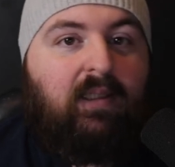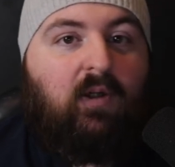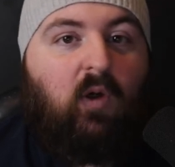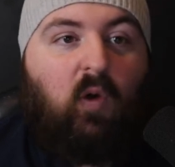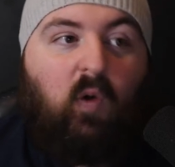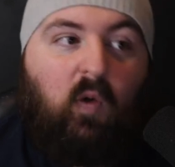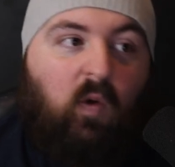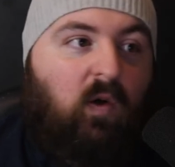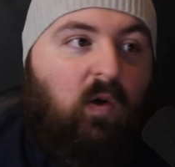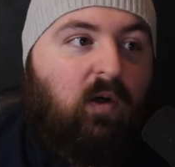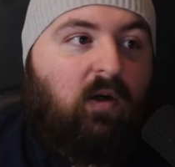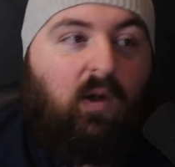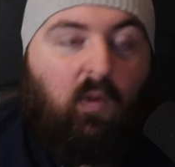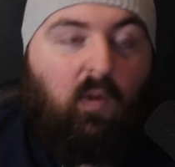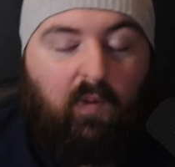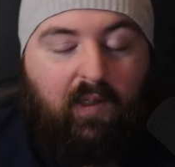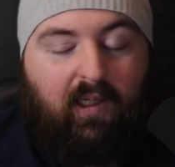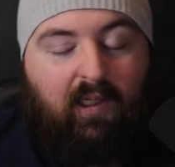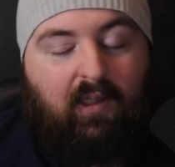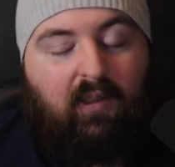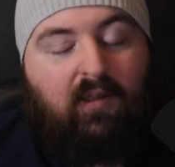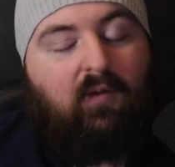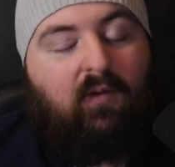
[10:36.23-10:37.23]
or
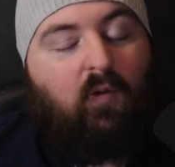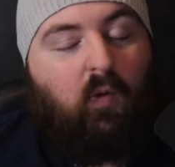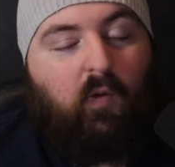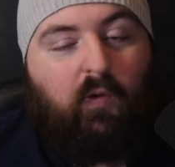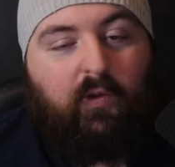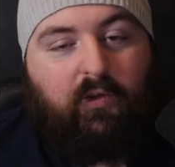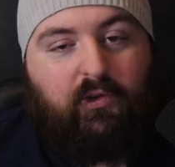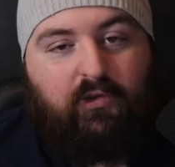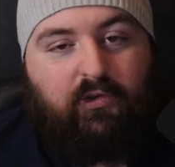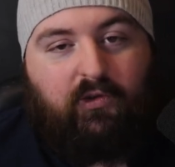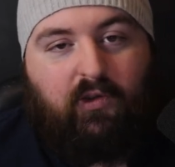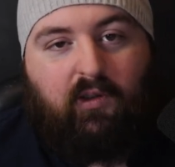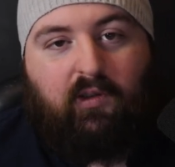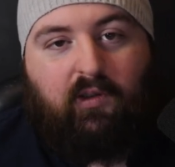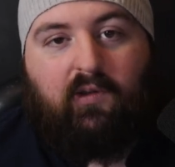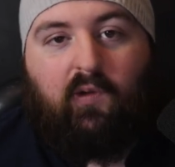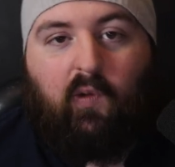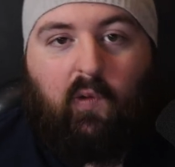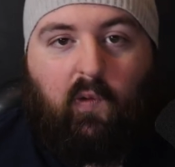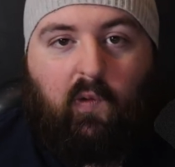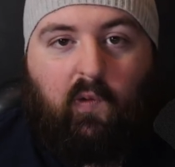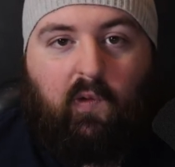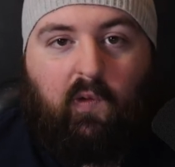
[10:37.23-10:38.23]
awake or
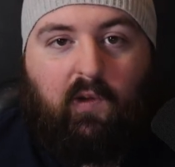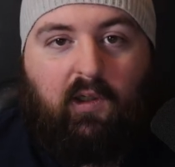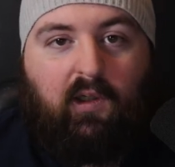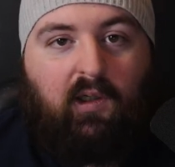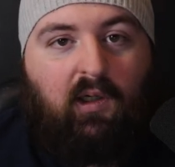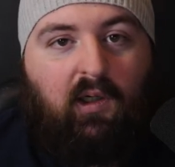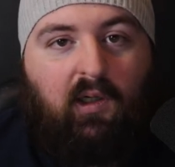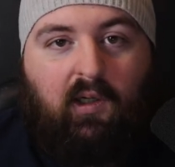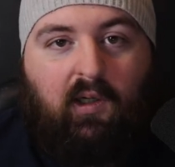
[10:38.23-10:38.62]
drunk or